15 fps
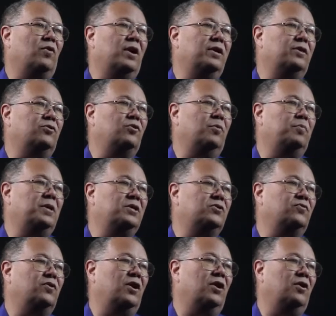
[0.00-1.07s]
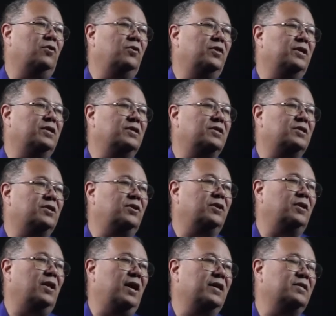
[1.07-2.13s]
run it through a piece of code that has
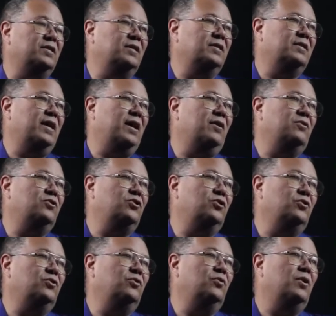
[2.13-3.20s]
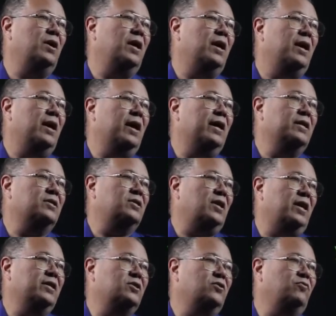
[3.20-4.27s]
serialized it down to a
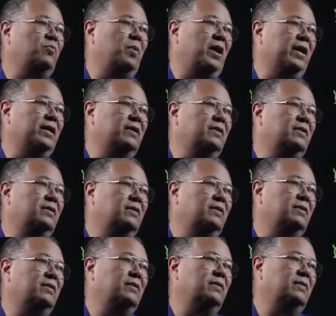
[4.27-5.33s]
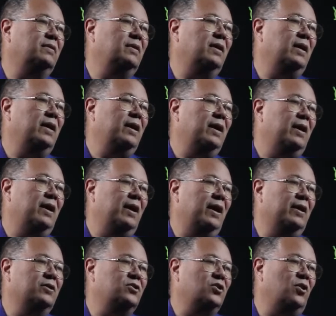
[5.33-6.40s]
slice of byte.
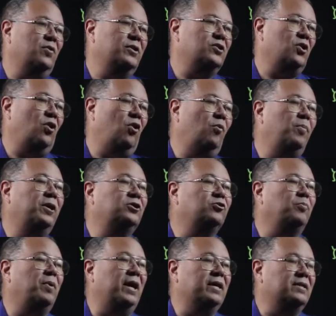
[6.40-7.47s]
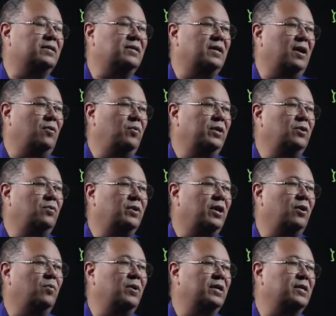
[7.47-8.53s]
And so it's a whole bunch of bytes now. We don't
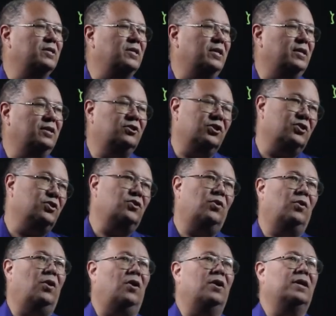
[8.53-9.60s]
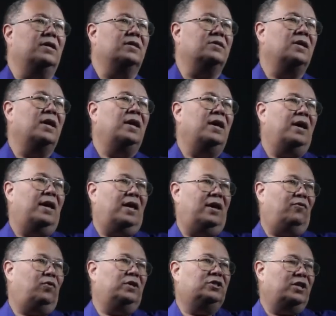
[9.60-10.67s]
care what is in it, just as long as
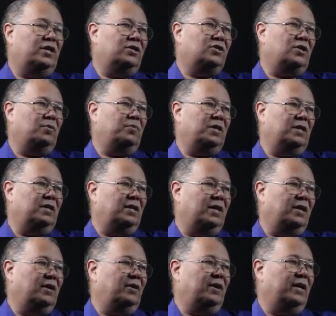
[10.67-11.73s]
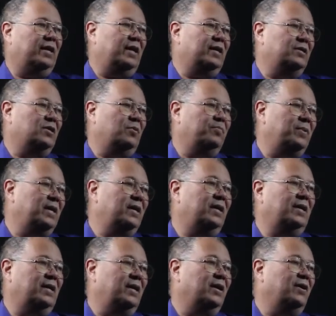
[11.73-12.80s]
if we change something in here, it ends up being
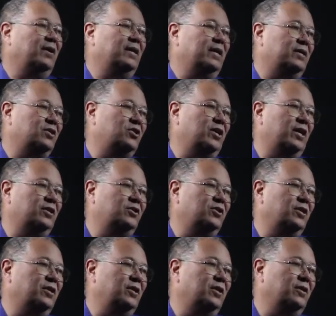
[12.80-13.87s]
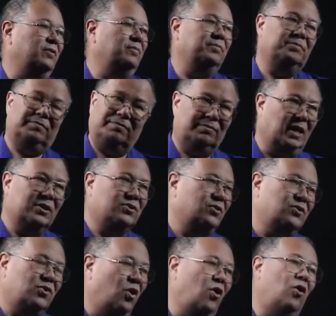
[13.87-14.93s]
in here and gets changed in here.
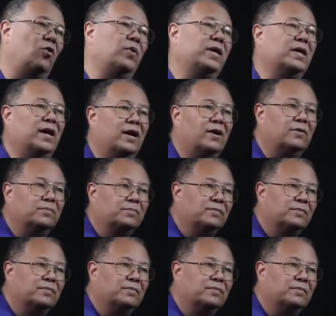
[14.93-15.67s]
That's all we care.